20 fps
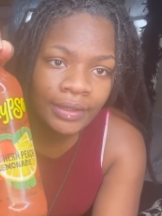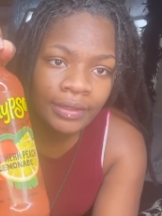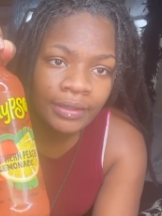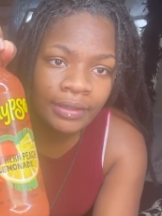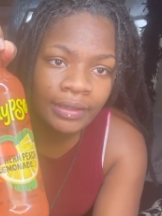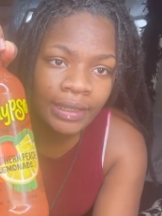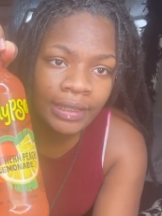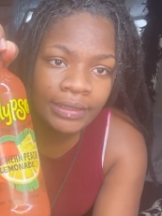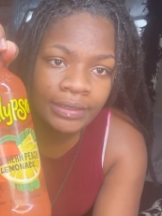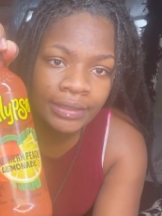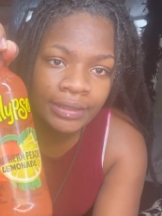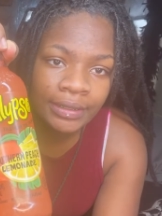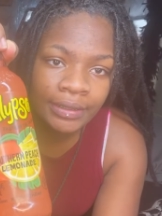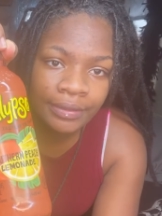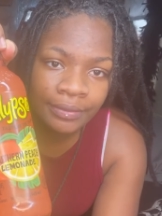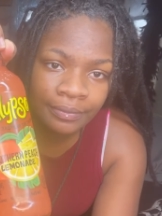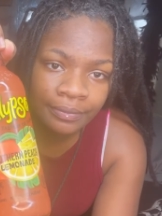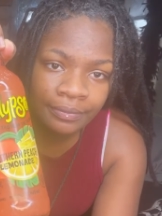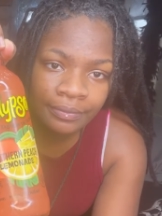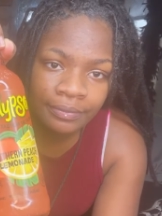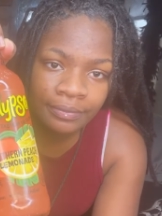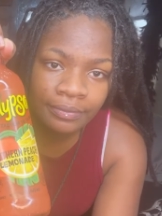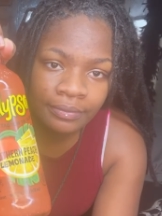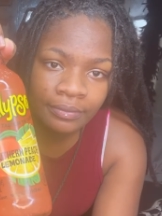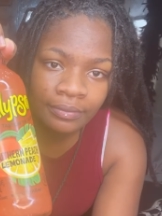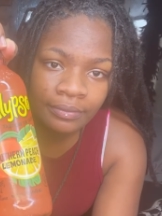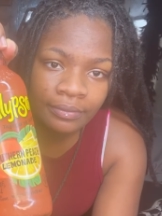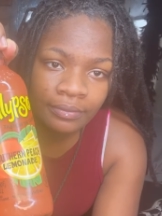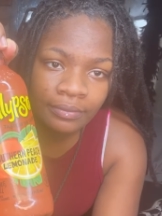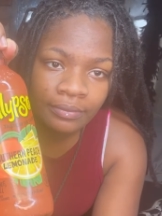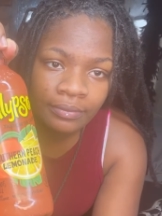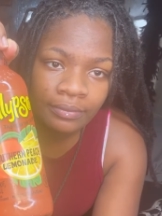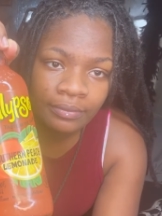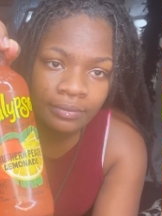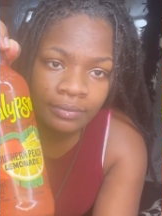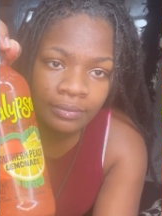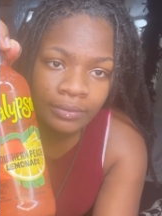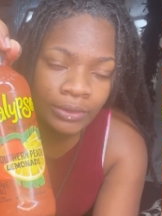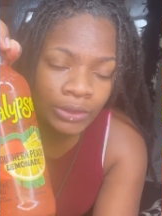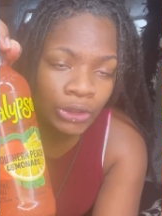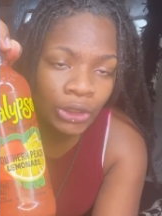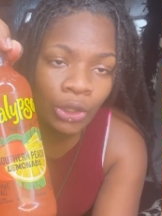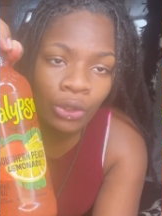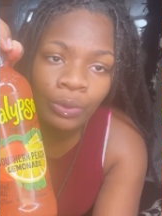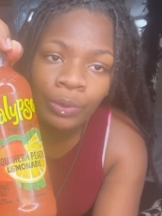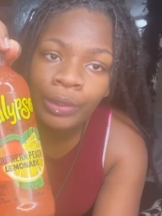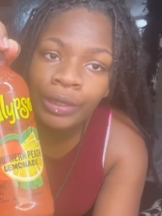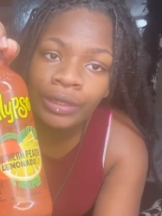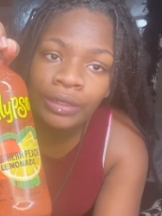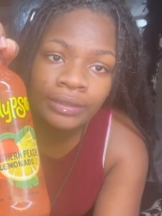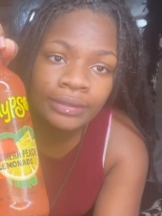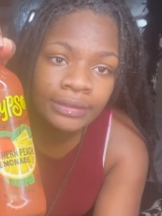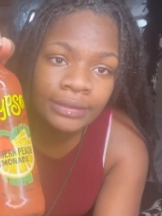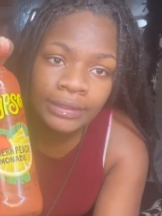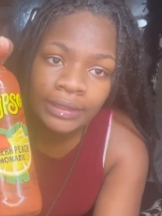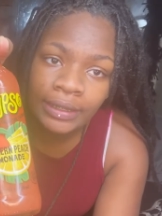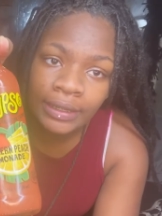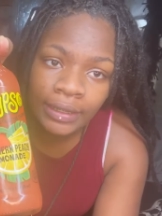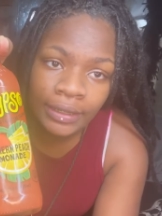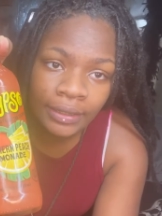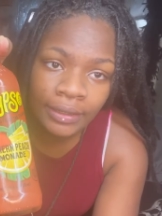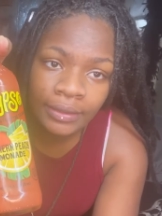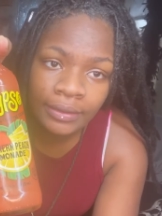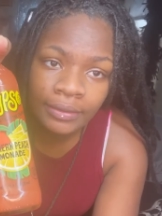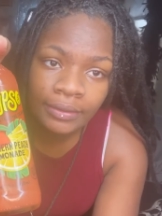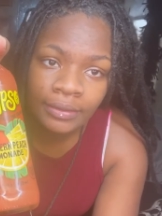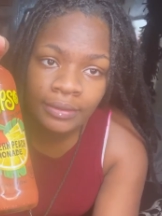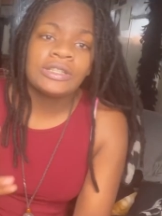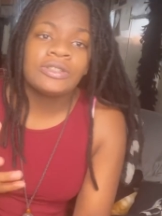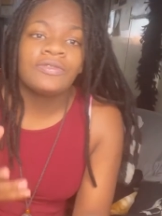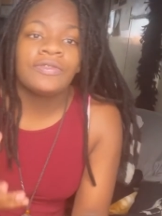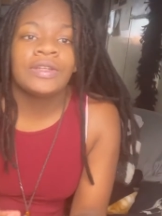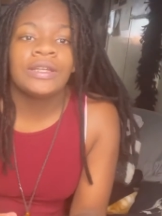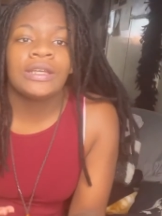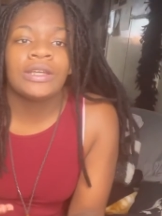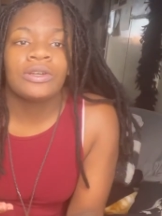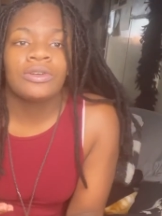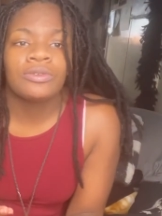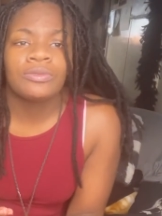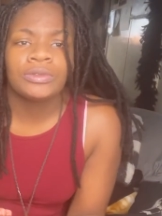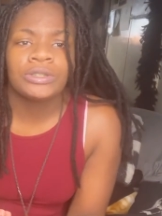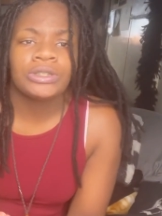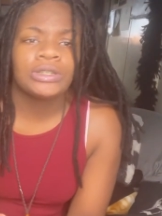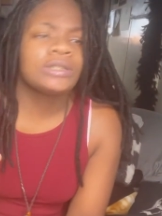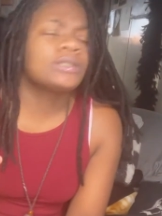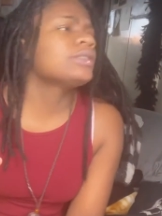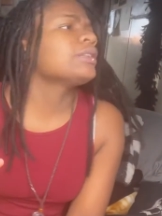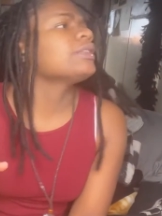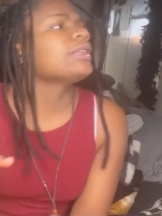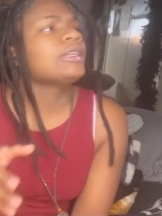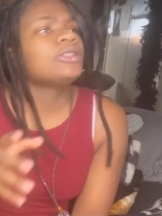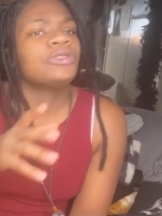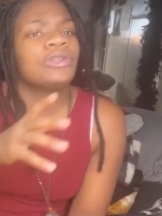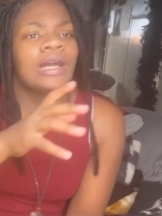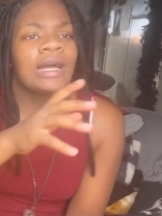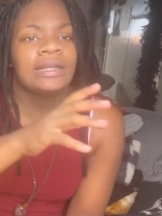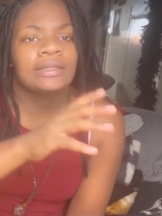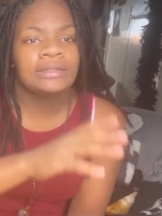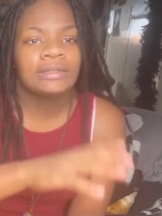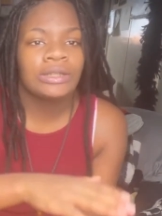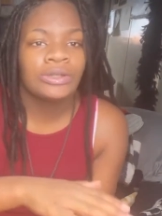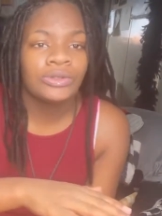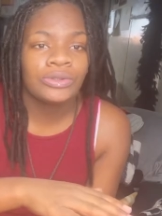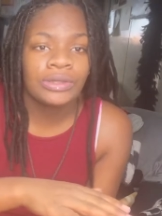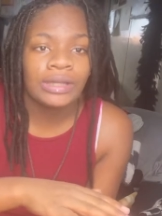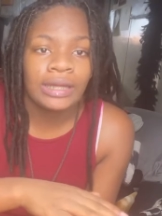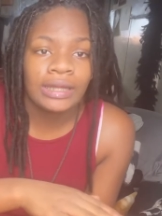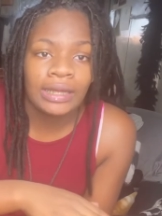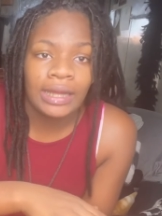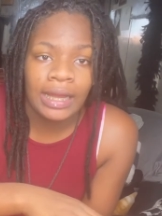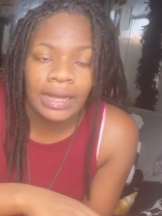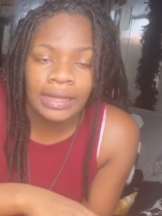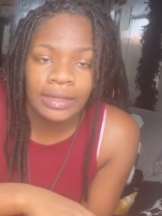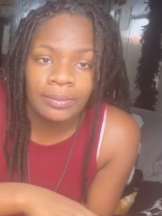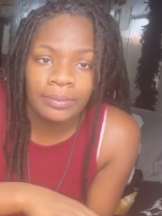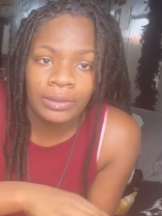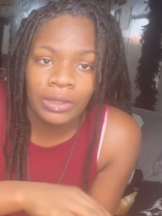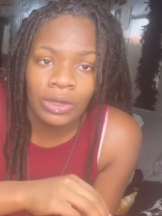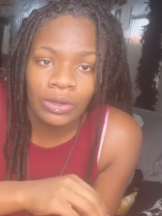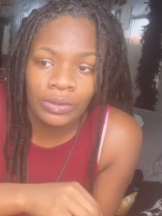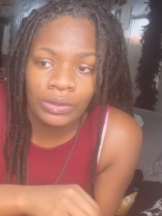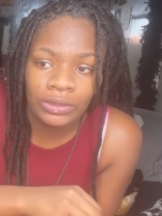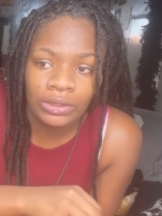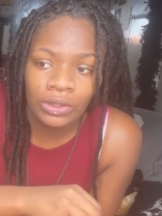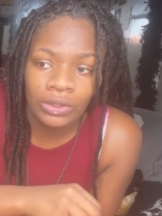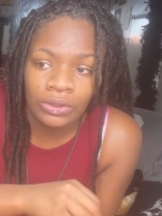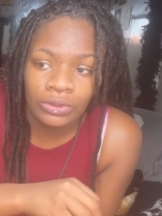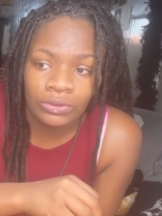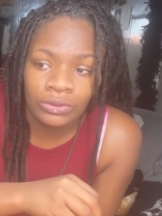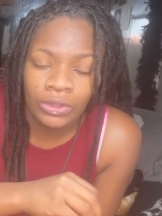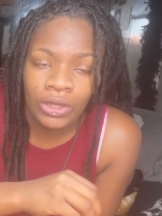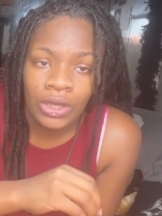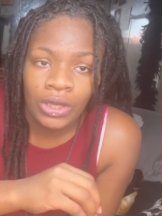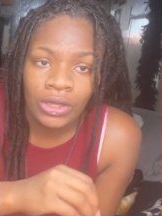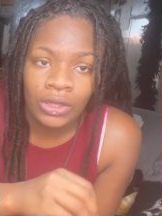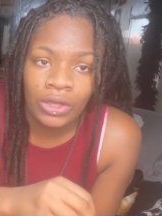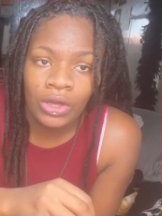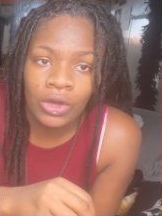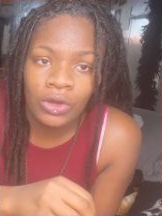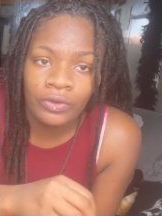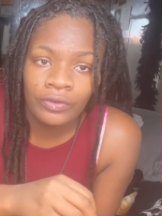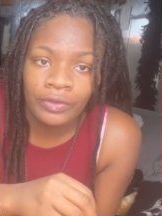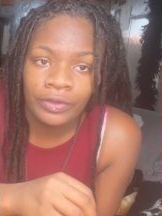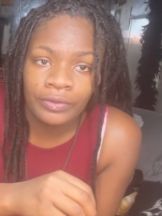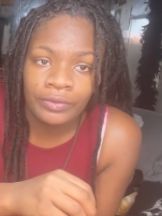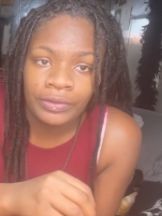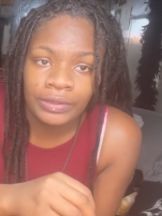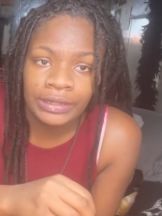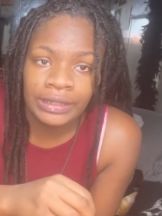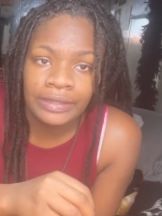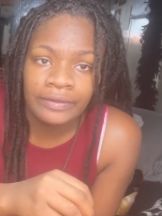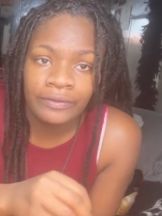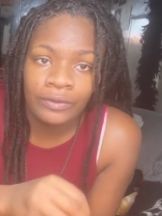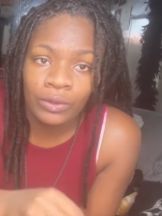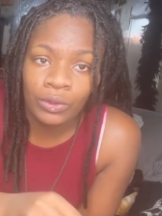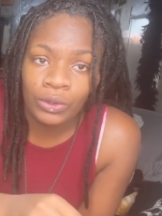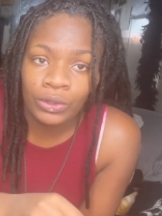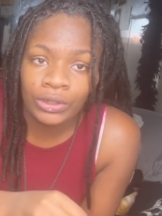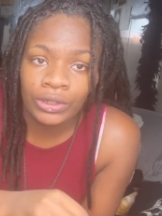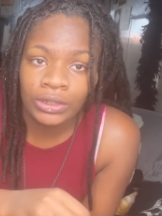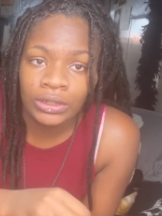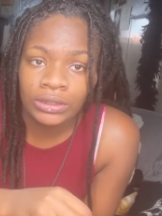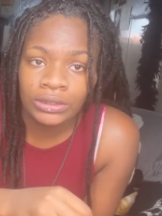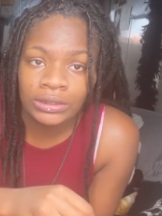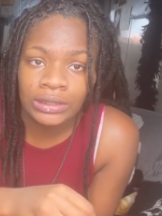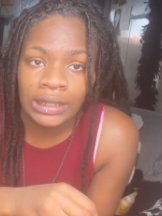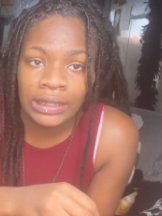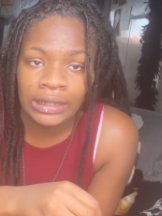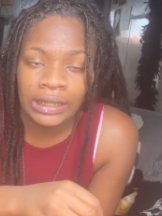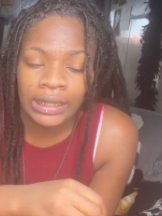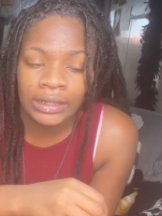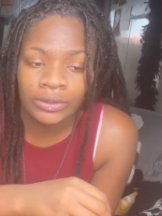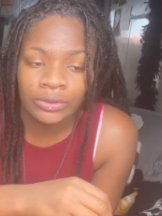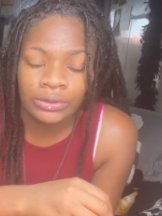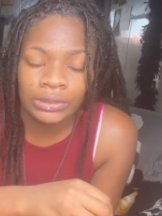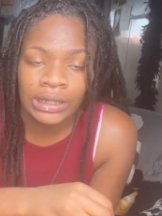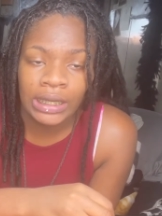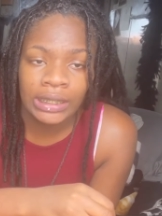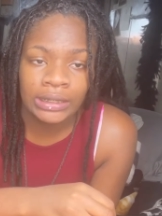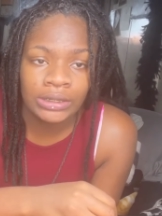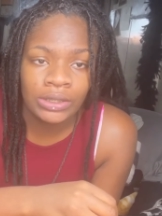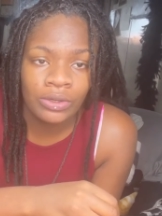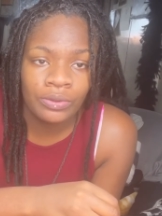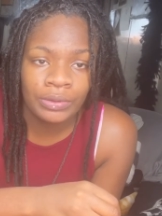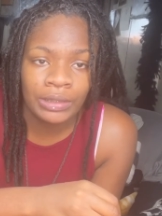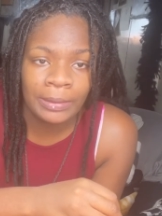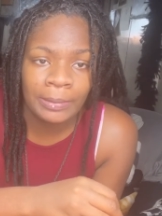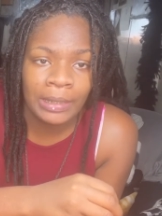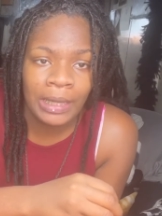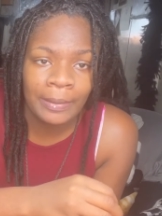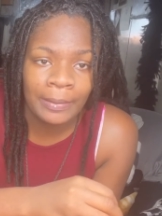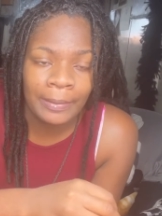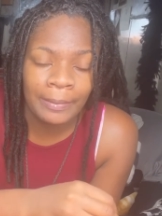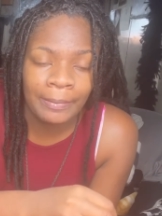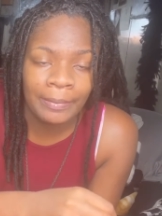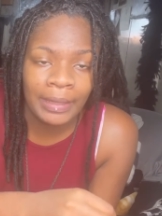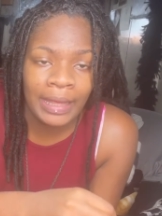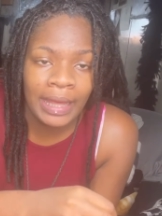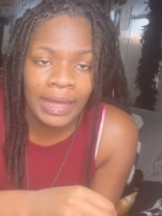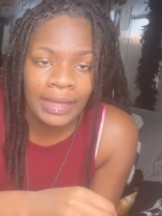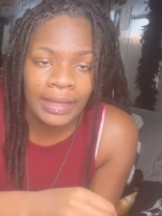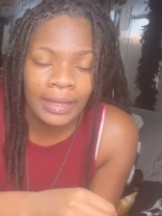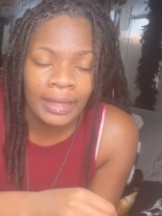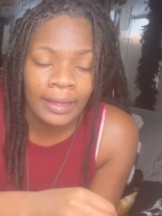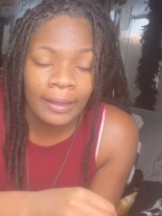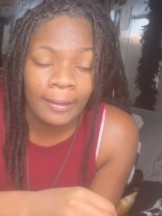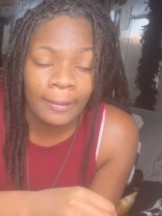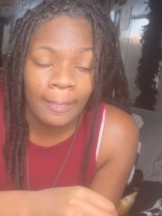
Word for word: That's it. No words needed. This video was just to let you guys know that I am going on COVID relief orders and I do not know when I'm coming back.